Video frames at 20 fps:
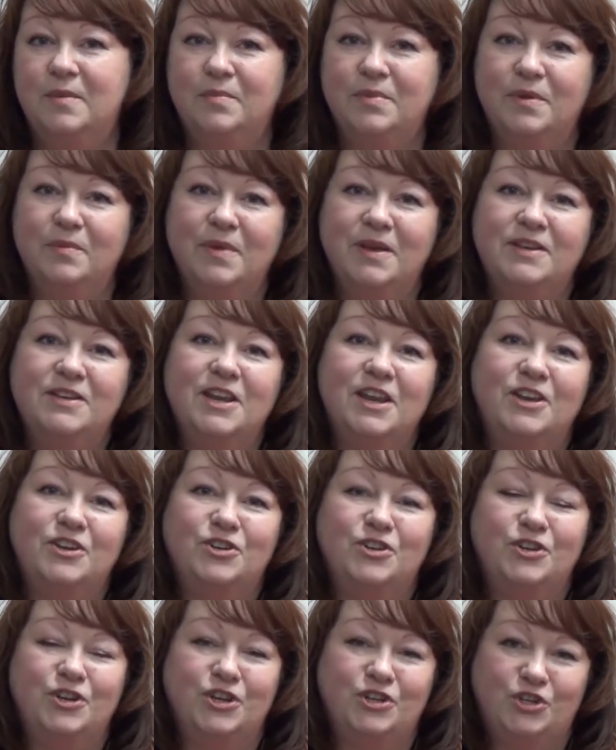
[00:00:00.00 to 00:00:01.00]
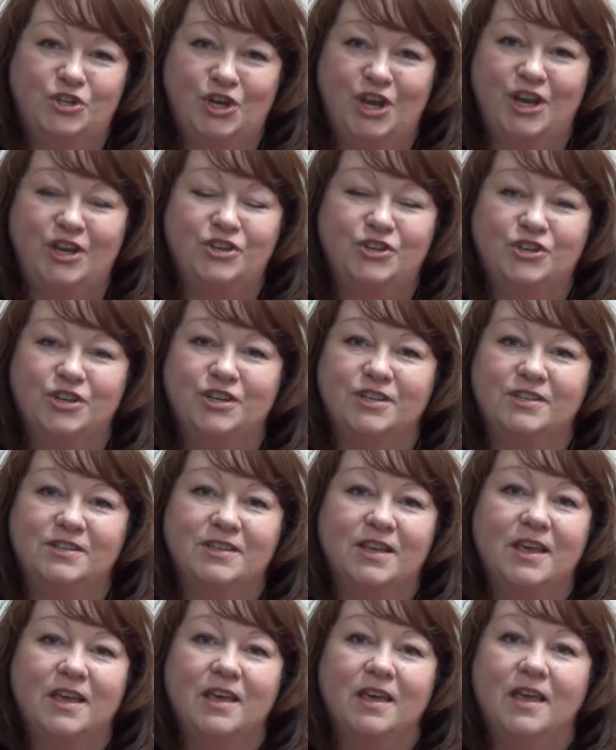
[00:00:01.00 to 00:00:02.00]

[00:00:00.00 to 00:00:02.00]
implementation and changes.